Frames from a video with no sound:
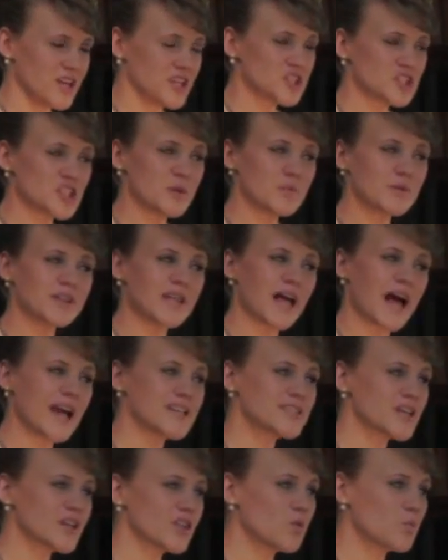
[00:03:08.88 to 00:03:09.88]
She
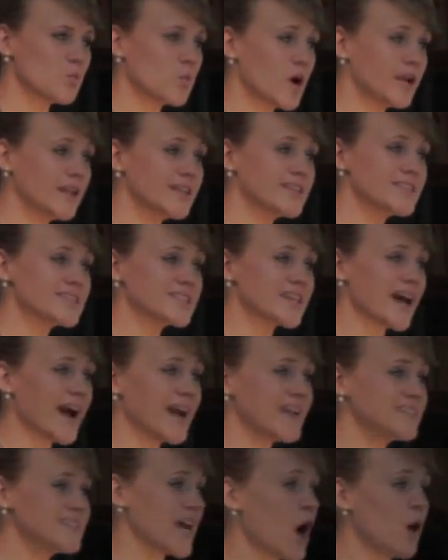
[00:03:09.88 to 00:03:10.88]
relies on the one
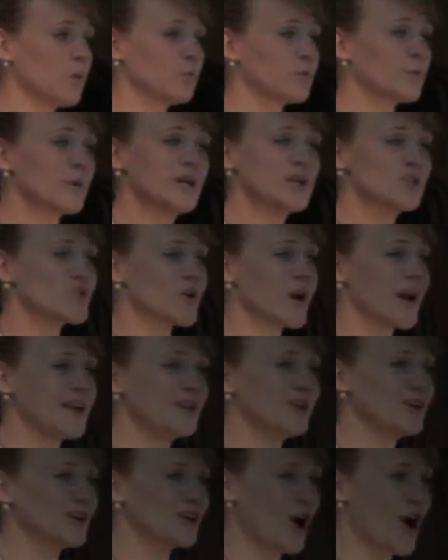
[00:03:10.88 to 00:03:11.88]
inside to help
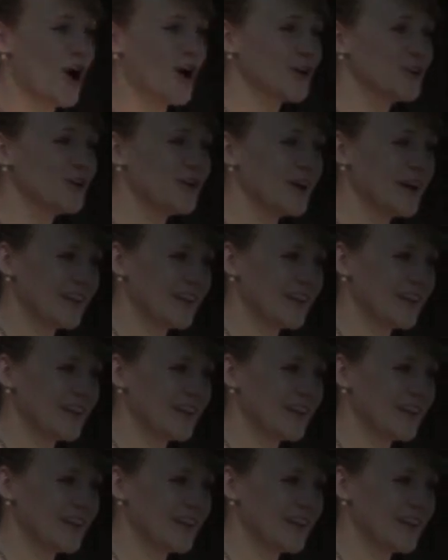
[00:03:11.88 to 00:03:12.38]
retrain her carnal